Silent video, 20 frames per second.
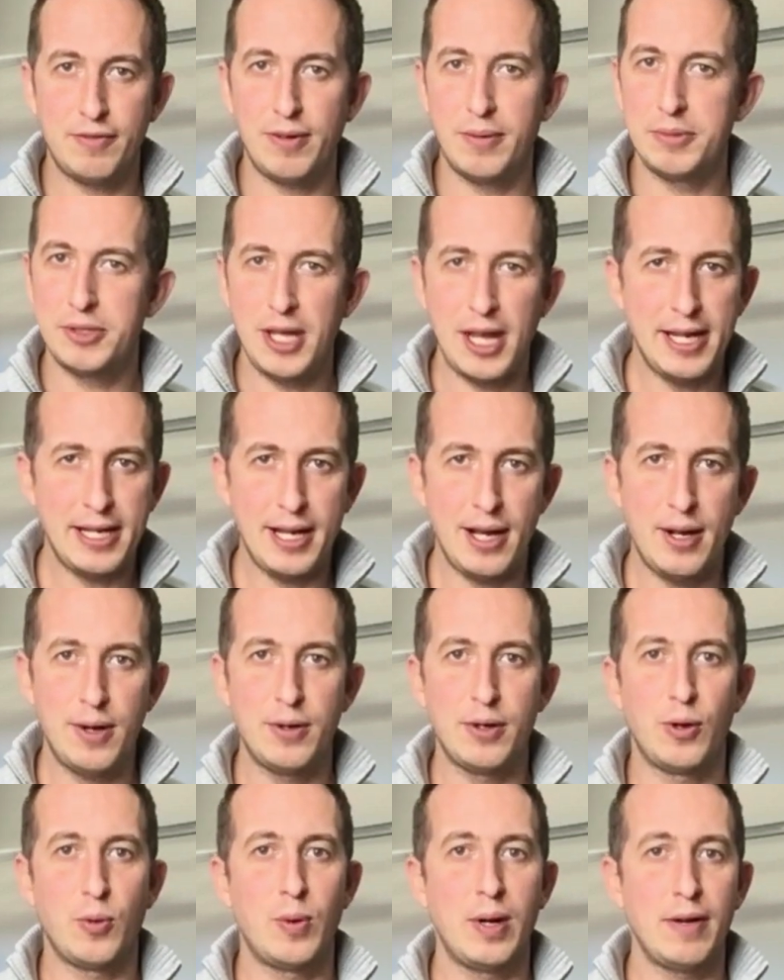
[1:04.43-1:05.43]
from
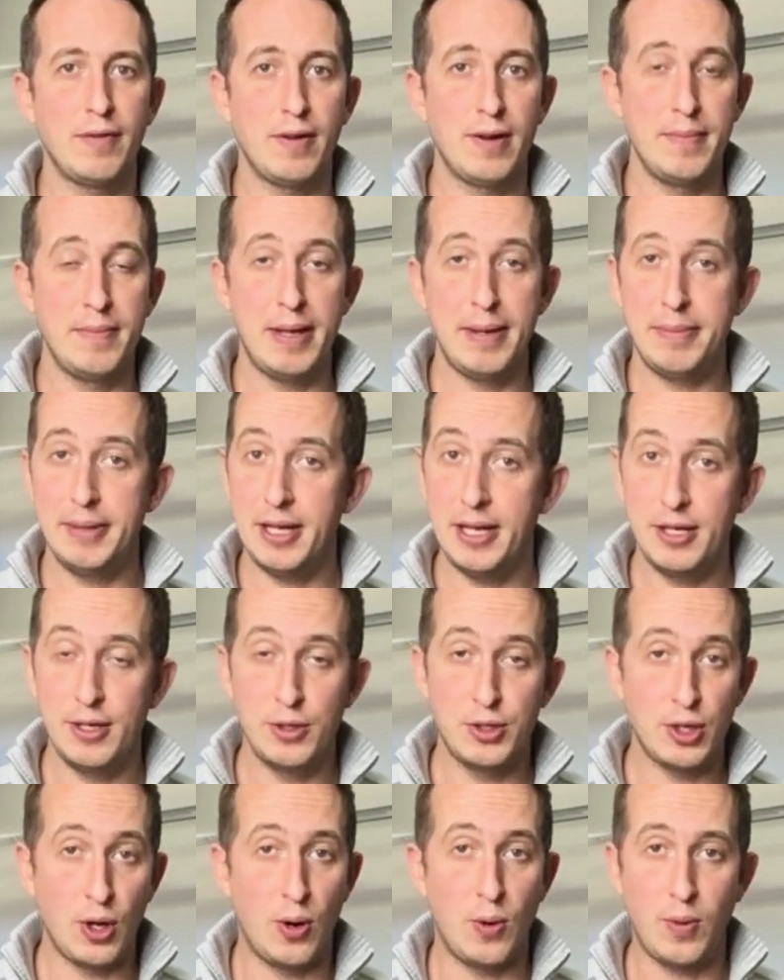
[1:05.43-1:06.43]
takeout or whatever it may be, and you
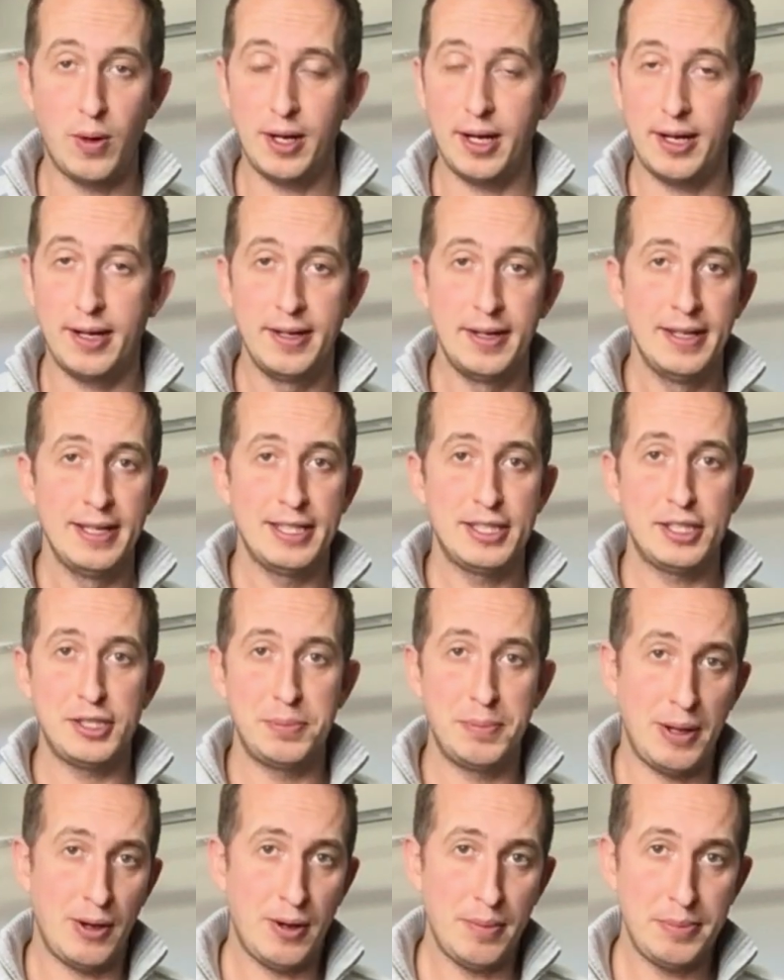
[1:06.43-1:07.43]
don't want to
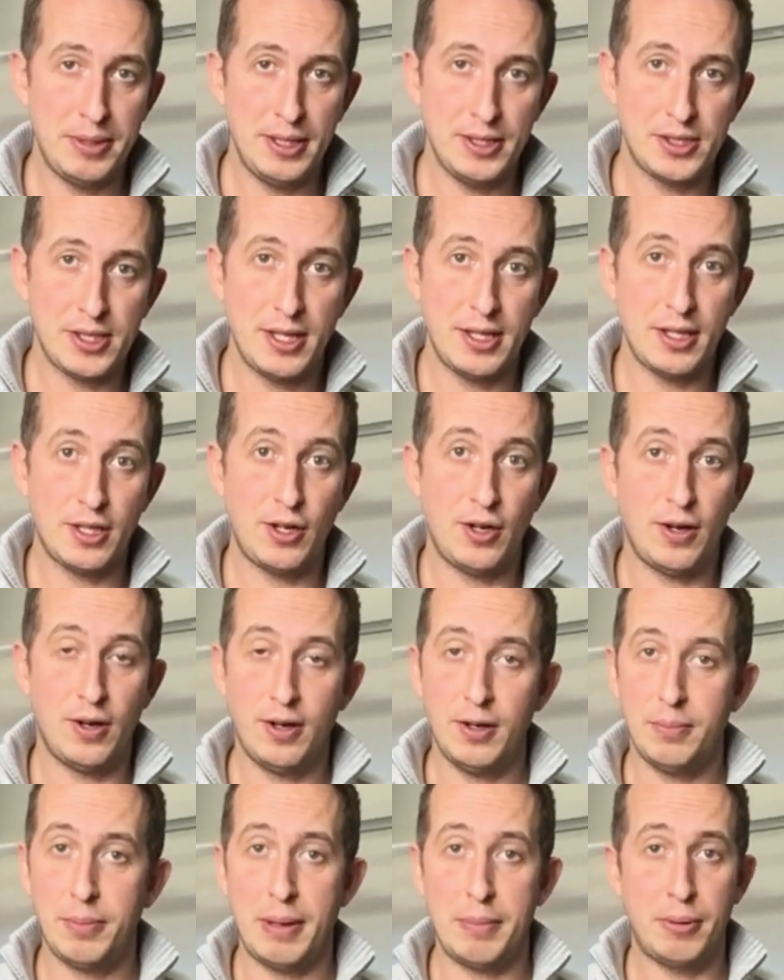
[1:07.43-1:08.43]
smell up the inside of the
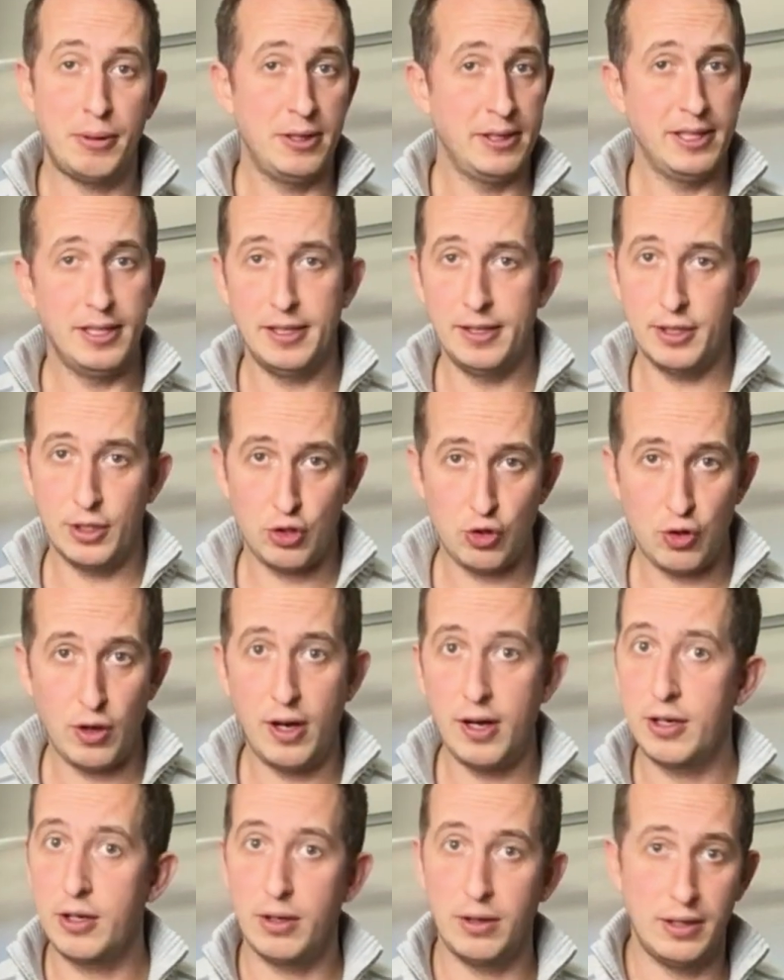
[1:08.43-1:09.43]
car by putting it in the
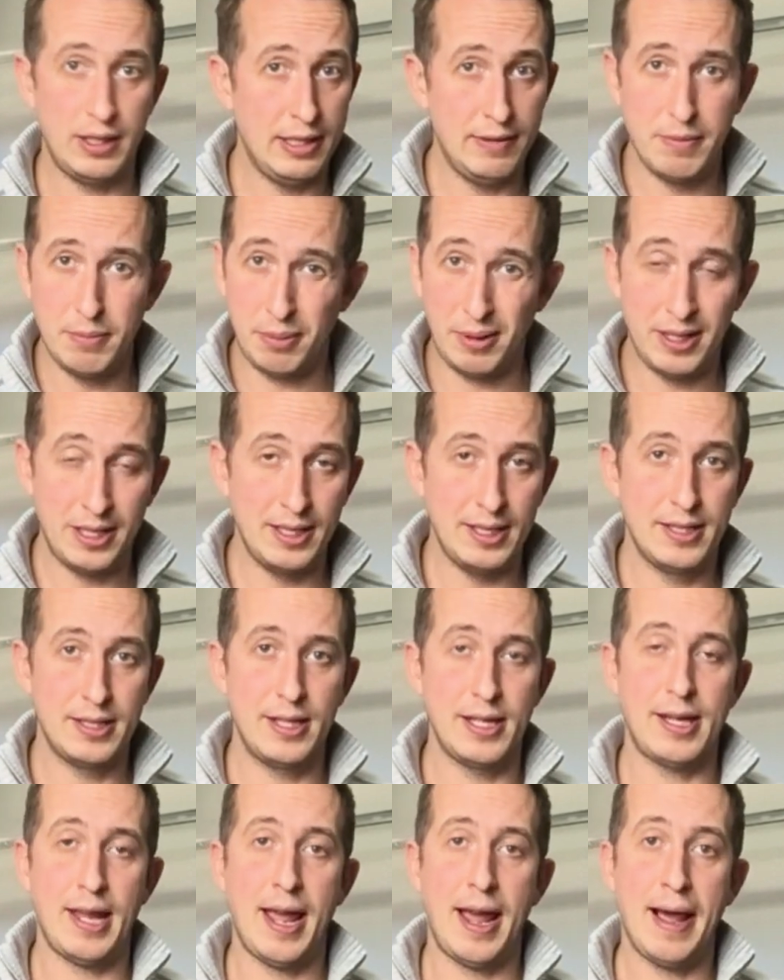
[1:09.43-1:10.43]
trunk or even bringing it into
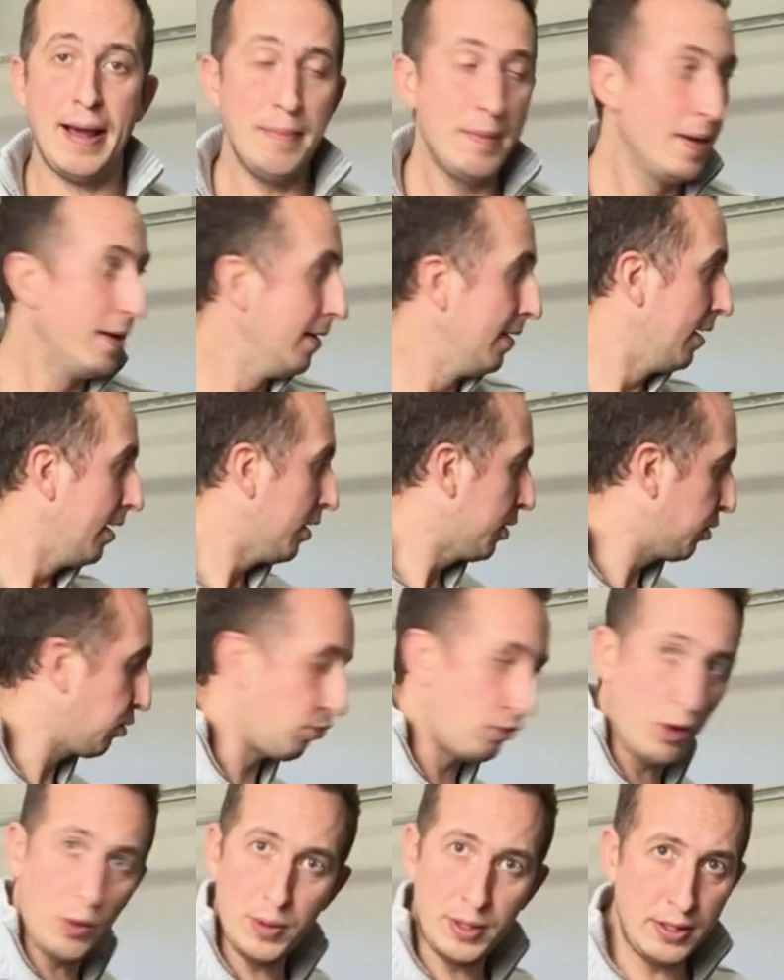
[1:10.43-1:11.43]
the cab,
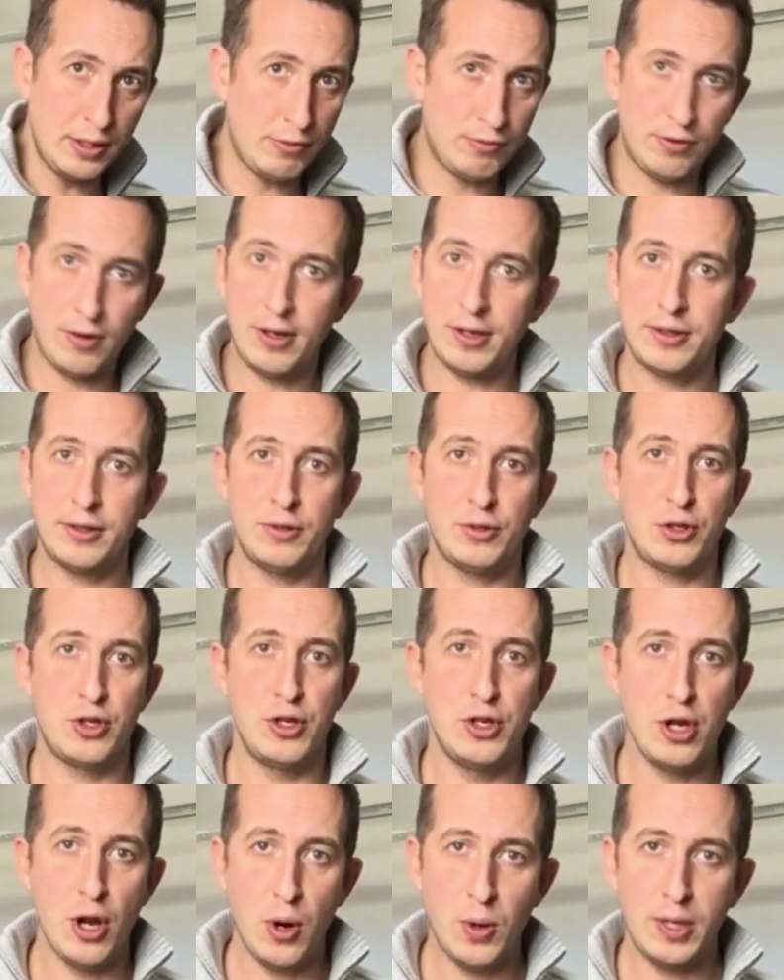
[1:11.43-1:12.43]
throw it in the frunk. There's
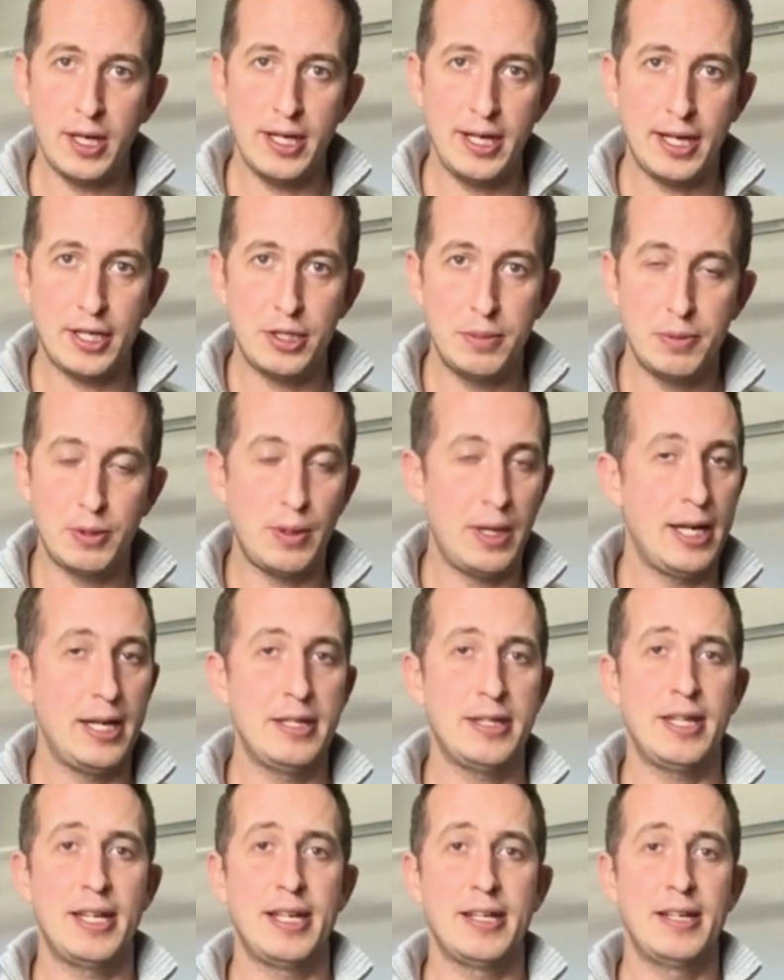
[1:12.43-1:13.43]
no connection to
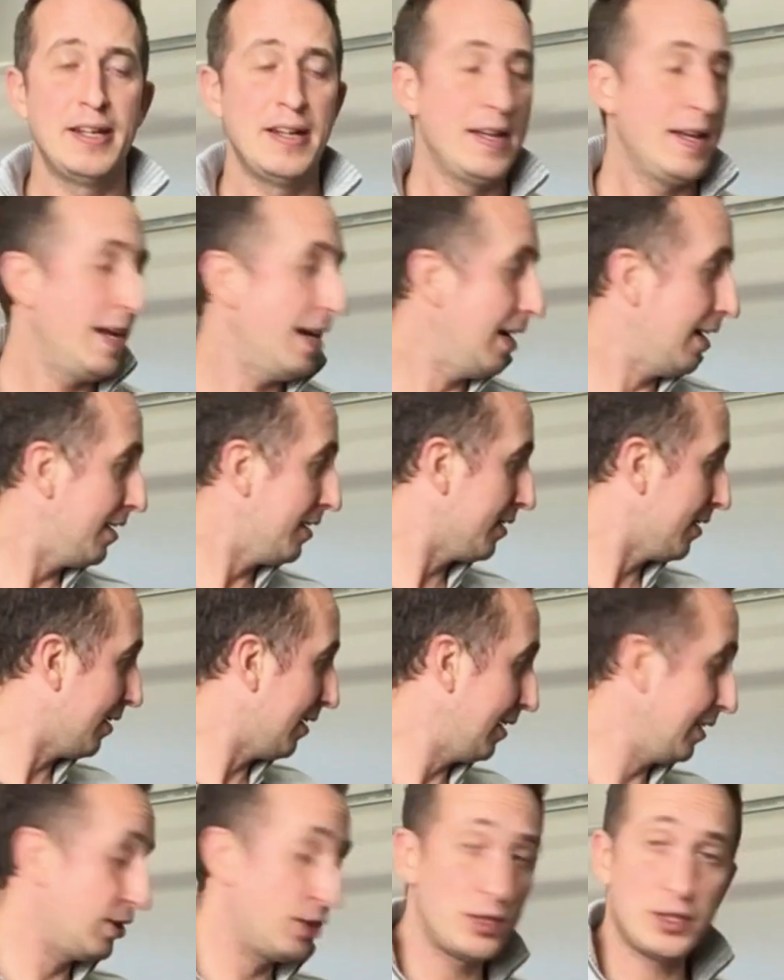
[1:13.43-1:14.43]
anything, and
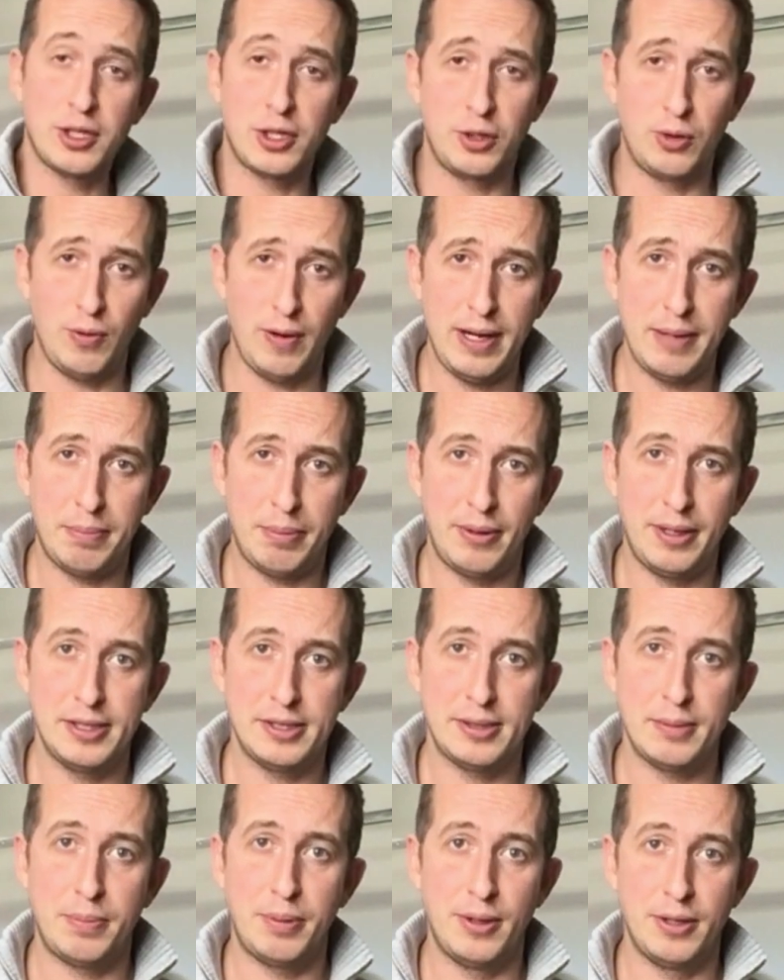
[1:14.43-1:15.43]
it's just a great place
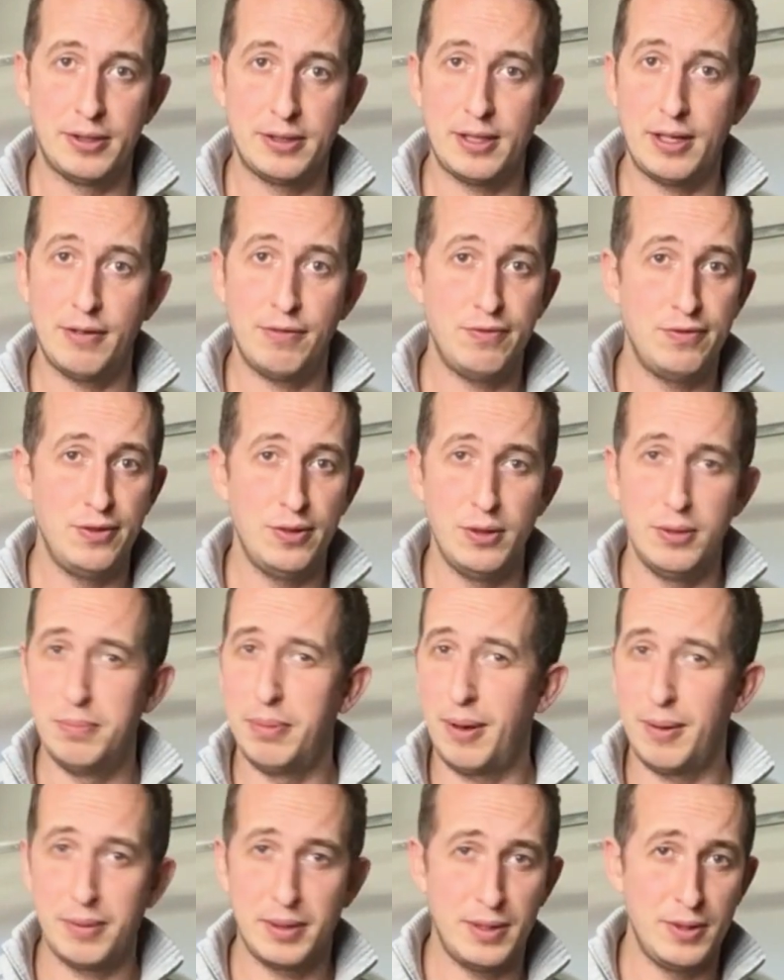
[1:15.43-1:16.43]
to put food,
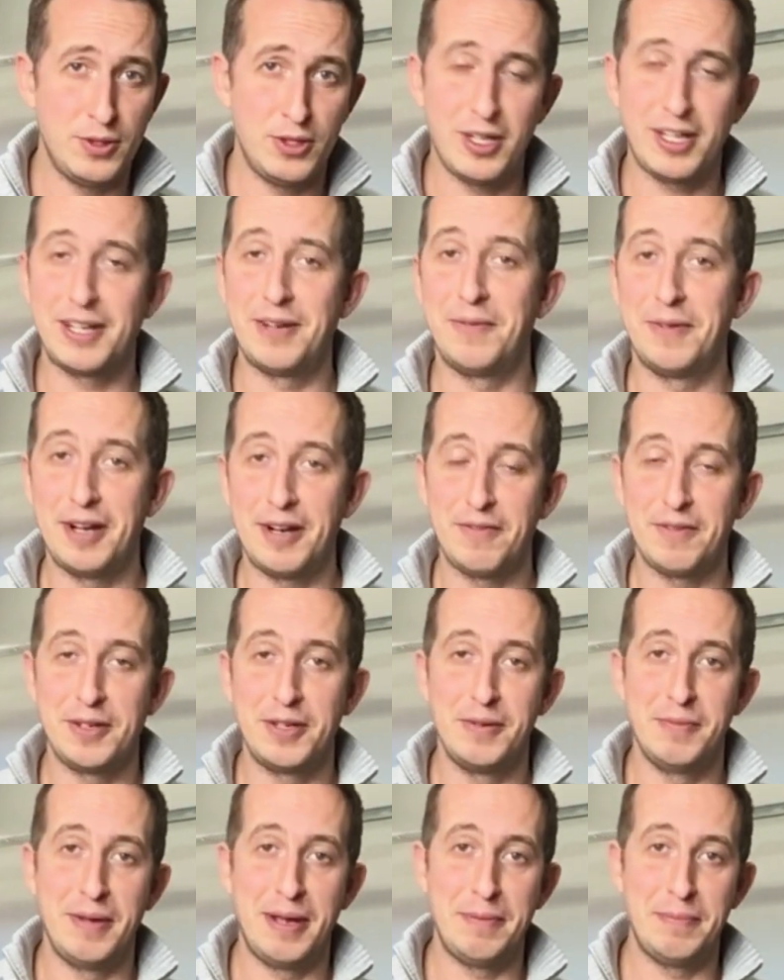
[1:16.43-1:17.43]
barbecue chicken, whatever
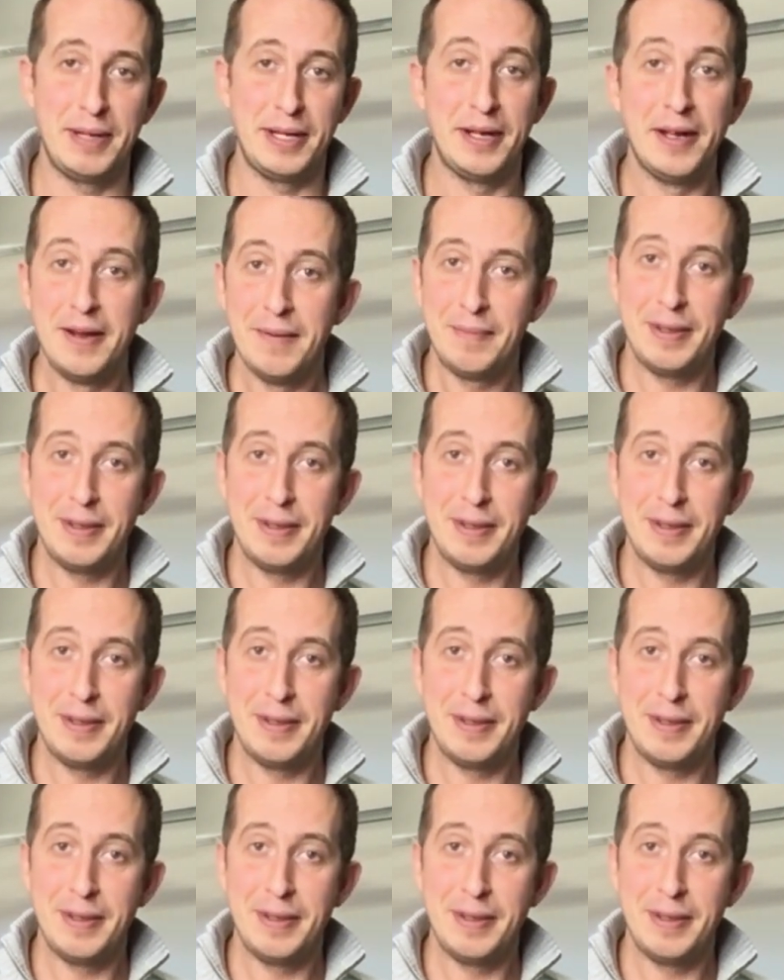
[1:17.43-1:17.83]
you may be.